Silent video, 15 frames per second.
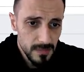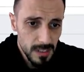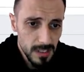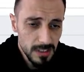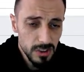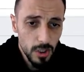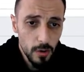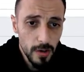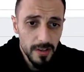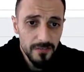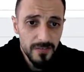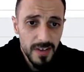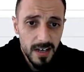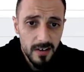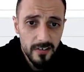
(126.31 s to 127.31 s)
so if
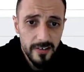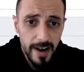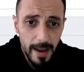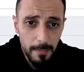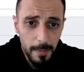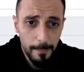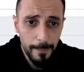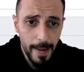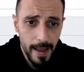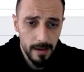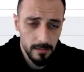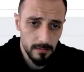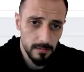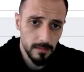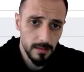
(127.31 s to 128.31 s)
we grab a
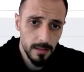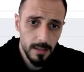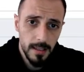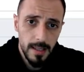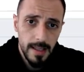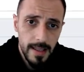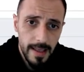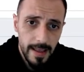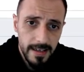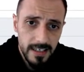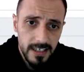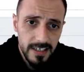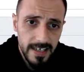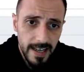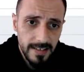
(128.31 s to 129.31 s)
panel and
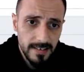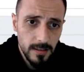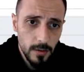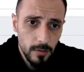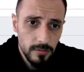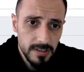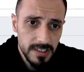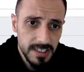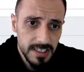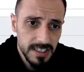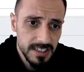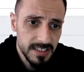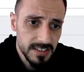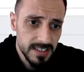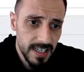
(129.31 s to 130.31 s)
connect it over
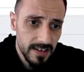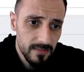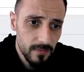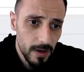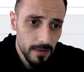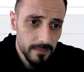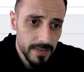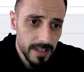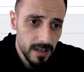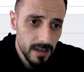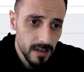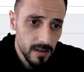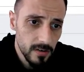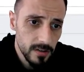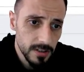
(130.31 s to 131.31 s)
here then what we are
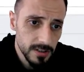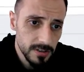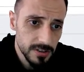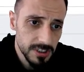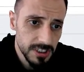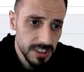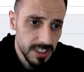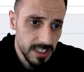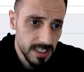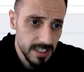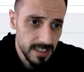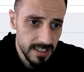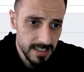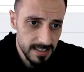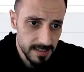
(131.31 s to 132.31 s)
going to see
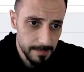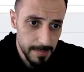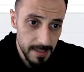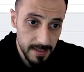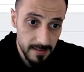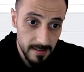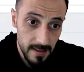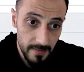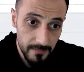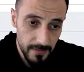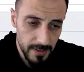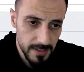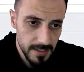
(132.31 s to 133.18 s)
is a bit different